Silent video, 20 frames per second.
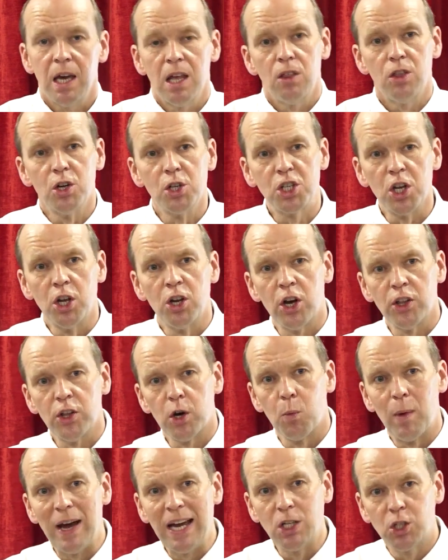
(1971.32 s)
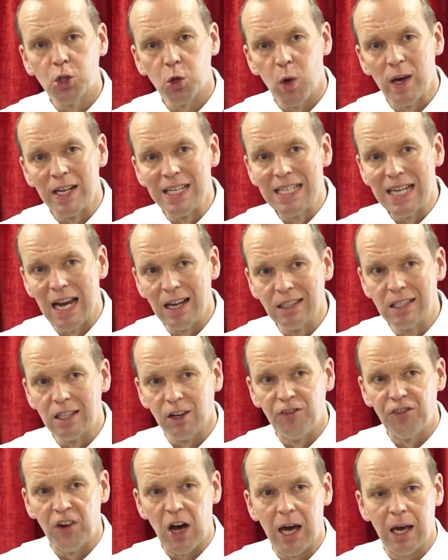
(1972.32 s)
There's another way to
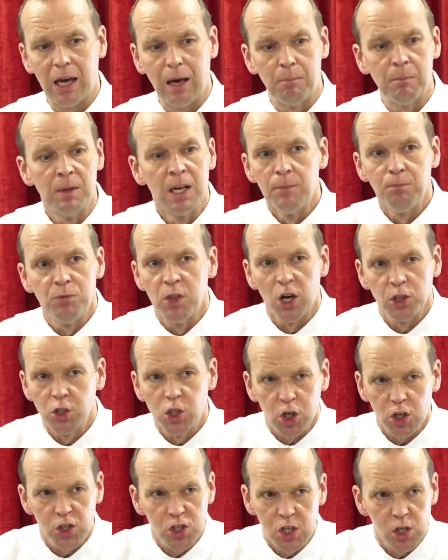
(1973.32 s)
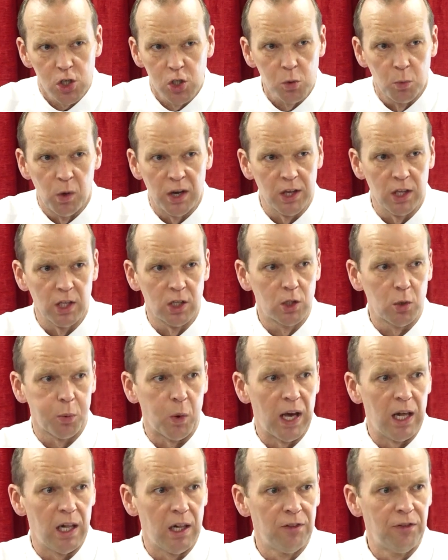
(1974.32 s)
identify him, not just as one of the
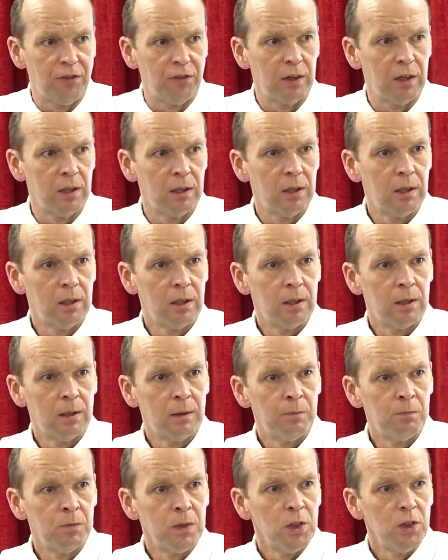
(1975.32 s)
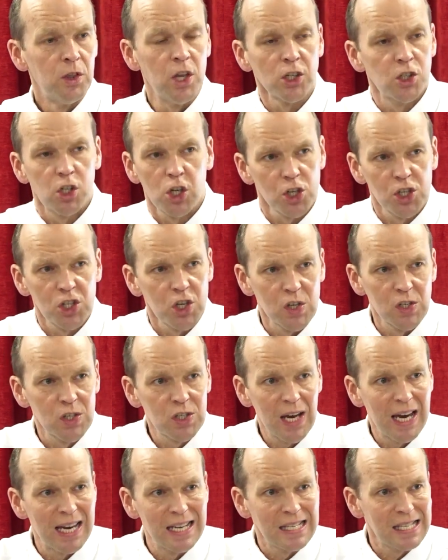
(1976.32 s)
twelve, not just as
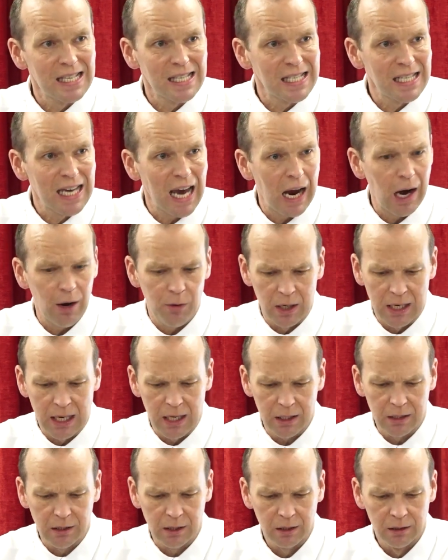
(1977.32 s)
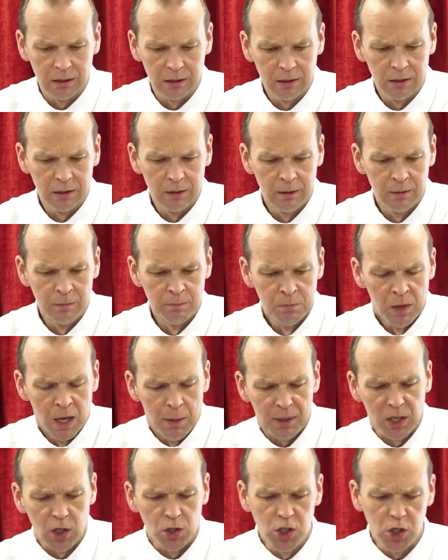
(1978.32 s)
Iscariot,
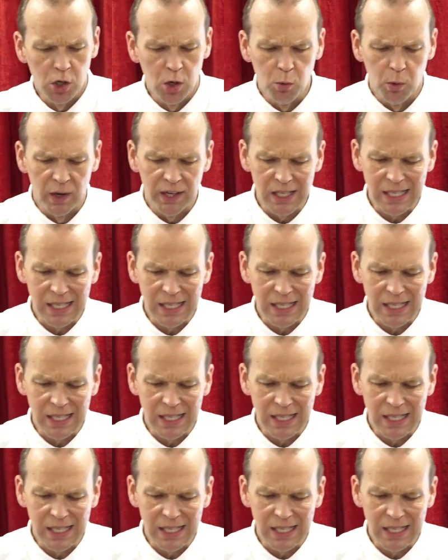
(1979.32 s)
because you know what